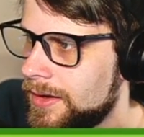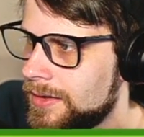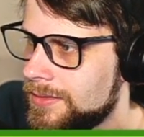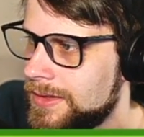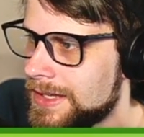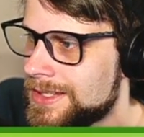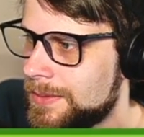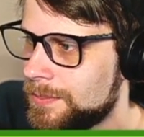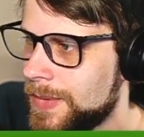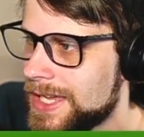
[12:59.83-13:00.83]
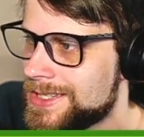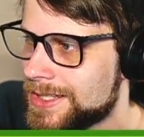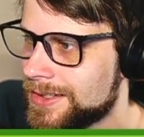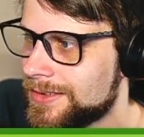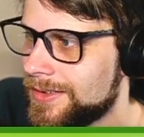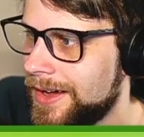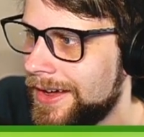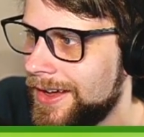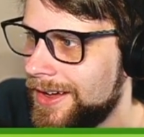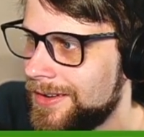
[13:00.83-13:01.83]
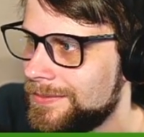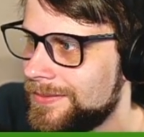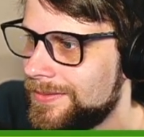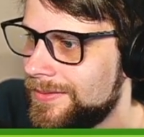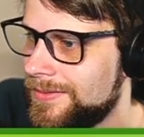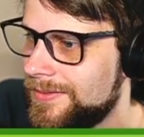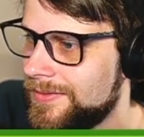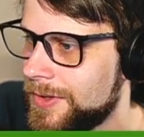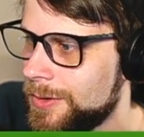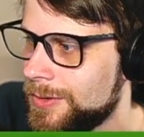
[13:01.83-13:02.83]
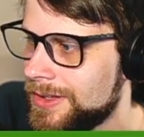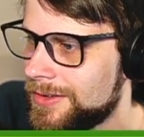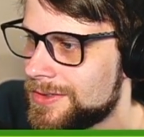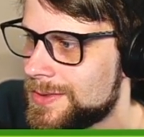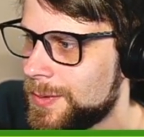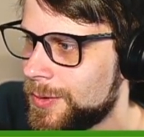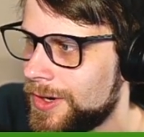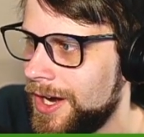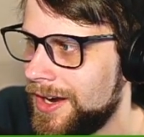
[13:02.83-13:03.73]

That's amazing. Who can learn Spore?